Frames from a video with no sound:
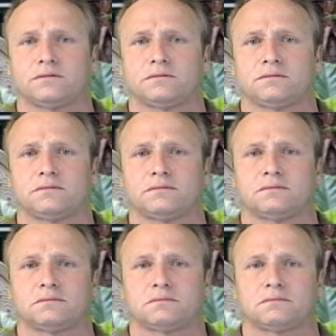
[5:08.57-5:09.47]

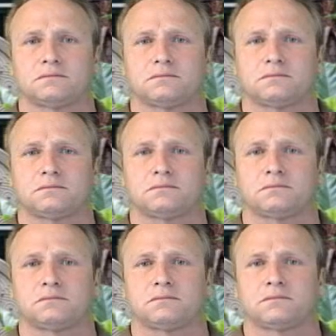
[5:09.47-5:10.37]

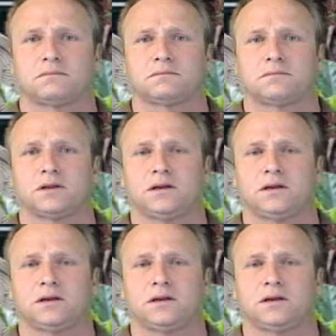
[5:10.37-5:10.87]
Nothing is said.